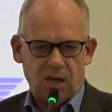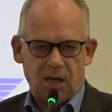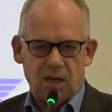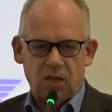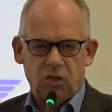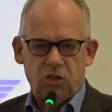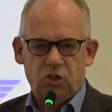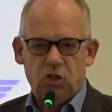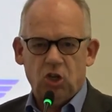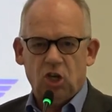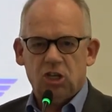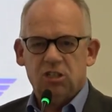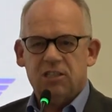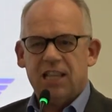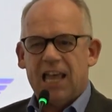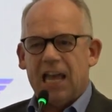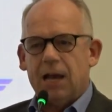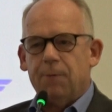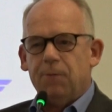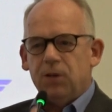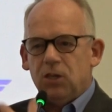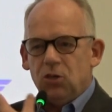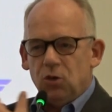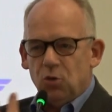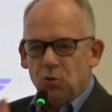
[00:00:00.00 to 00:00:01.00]
just like we
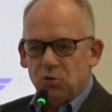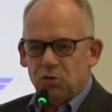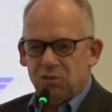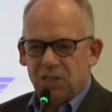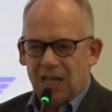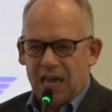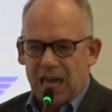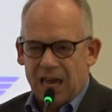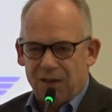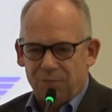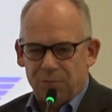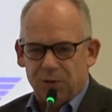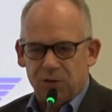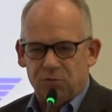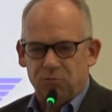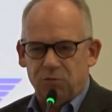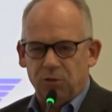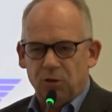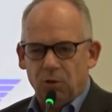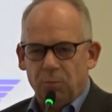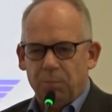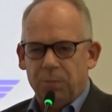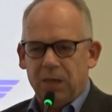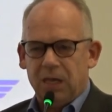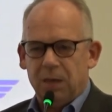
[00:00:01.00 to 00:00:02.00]
used to have with real
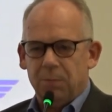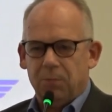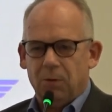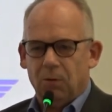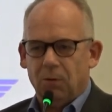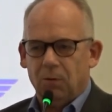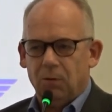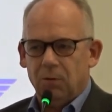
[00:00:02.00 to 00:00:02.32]
people.